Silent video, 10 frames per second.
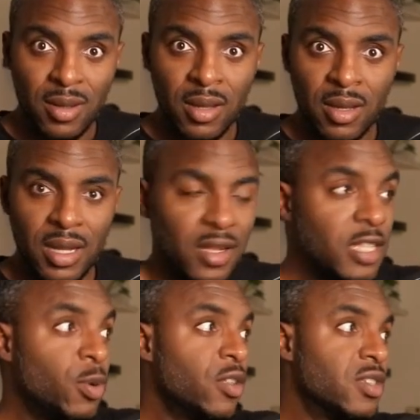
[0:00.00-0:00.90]
No, these
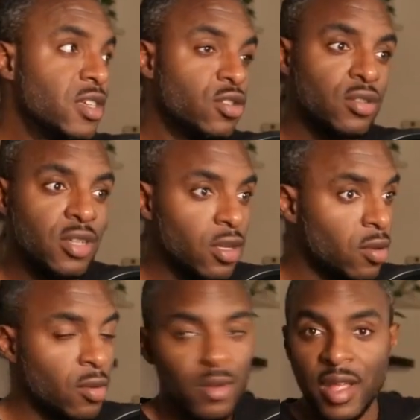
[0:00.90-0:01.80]
brothers and sisters,
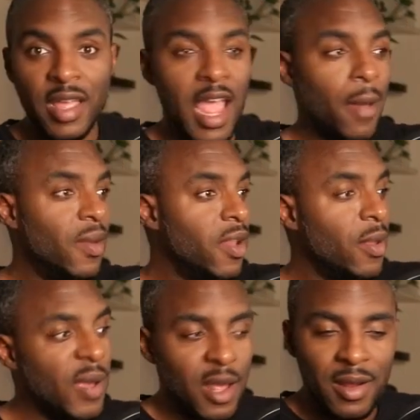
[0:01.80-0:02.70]
they came in,
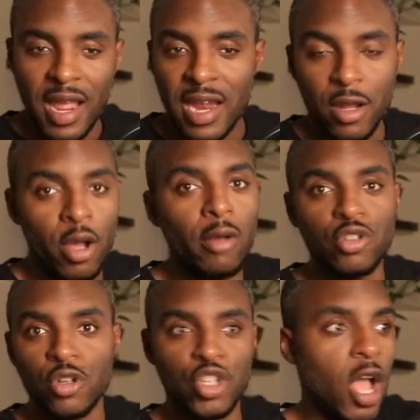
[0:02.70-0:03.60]
man, they had a culture
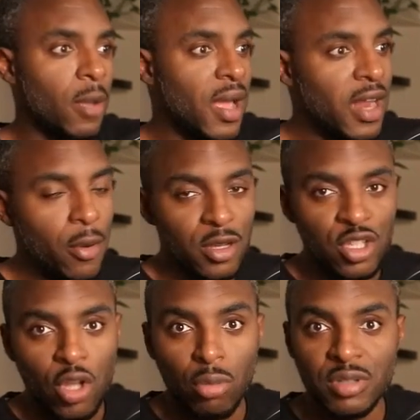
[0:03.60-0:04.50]
shock, man. They were
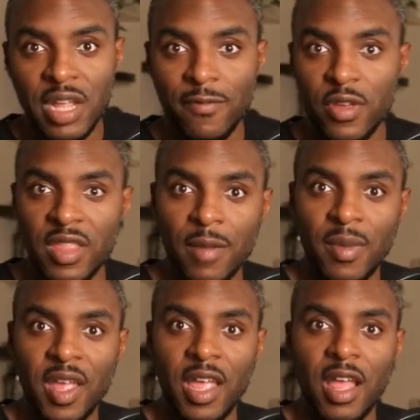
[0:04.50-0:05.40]
so different than
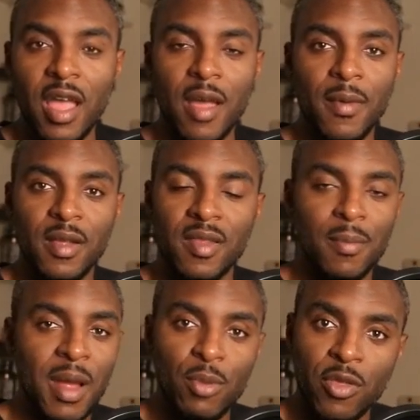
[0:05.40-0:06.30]
me, than my
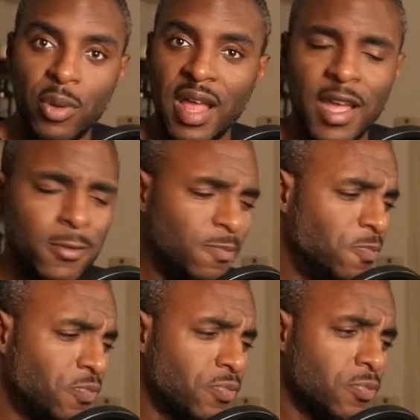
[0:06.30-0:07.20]
brother and I.
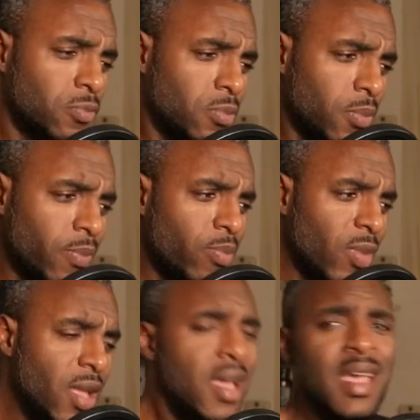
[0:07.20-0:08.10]

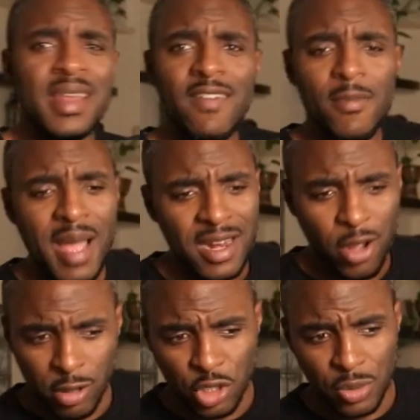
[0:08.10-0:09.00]
Never mind
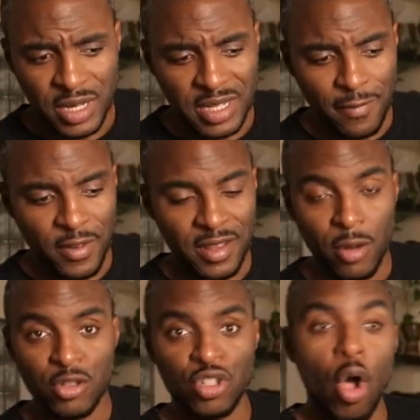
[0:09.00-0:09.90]
culturally different, they were
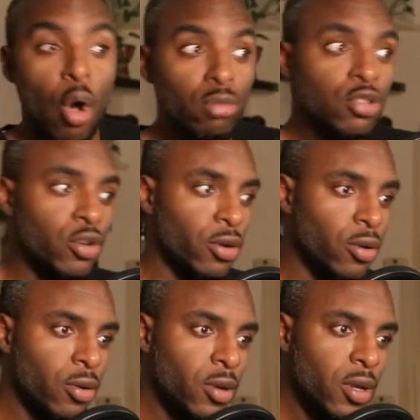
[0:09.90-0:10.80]
just older.
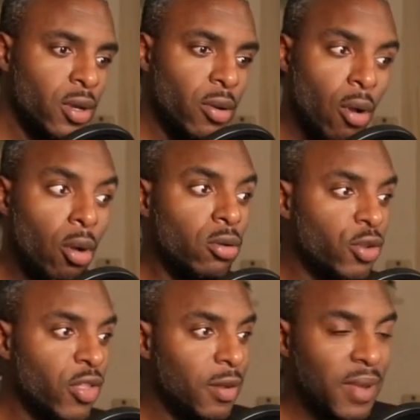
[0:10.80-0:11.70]
They're older
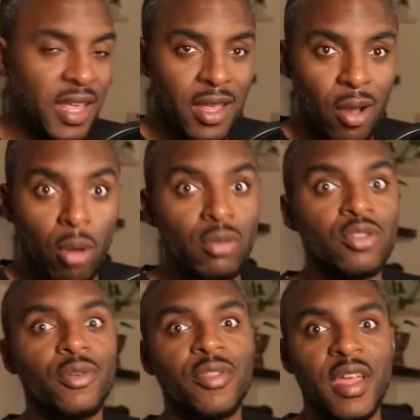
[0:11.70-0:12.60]
than me,
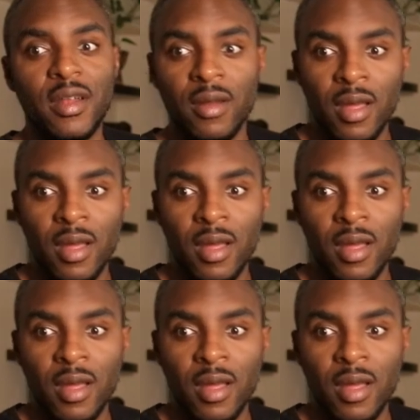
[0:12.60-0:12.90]
older than...